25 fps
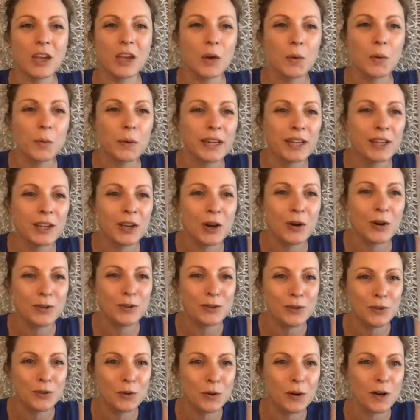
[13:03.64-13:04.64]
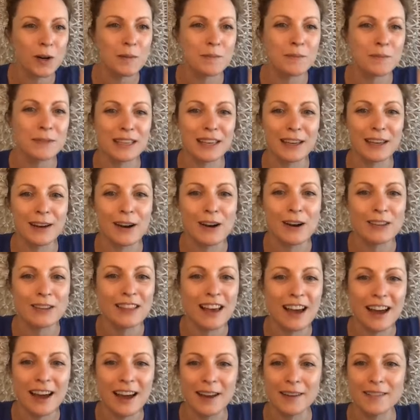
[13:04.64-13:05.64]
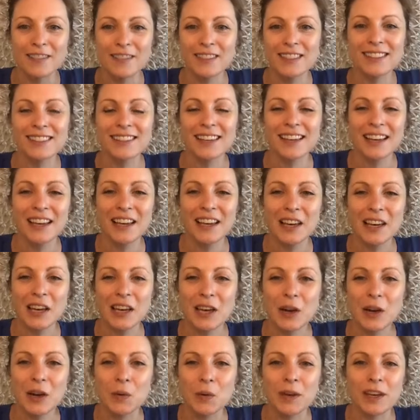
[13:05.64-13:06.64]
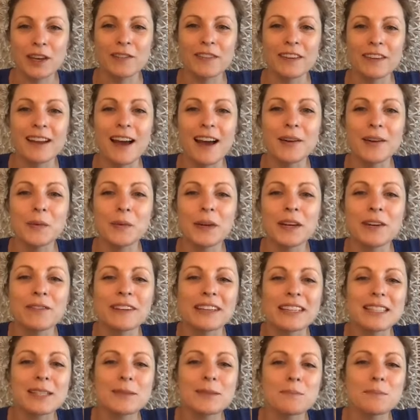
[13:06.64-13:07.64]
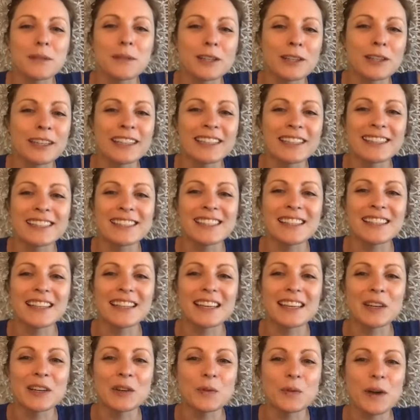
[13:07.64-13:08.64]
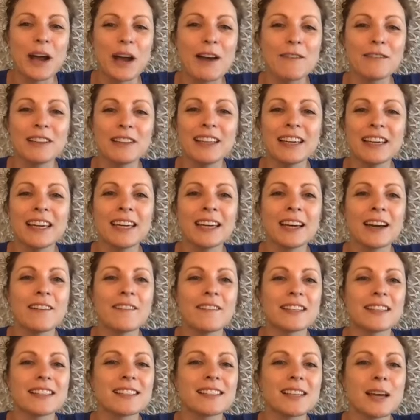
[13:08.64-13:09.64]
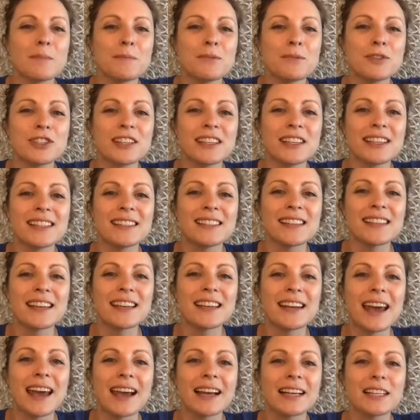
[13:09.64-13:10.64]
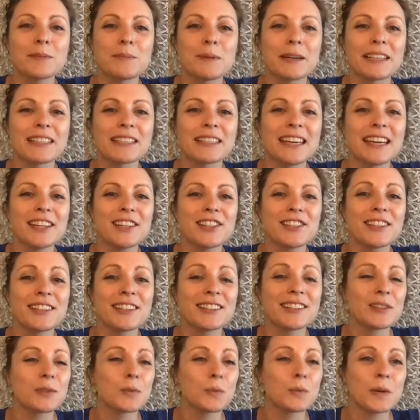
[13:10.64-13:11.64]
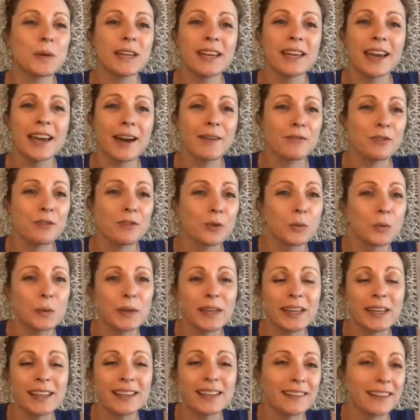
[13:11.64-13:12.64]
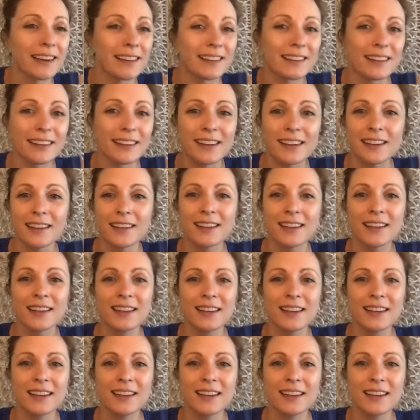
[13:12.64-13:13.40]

We know storms in our lives. We have experienced the unraveling of assumptions and expectations week after week lately.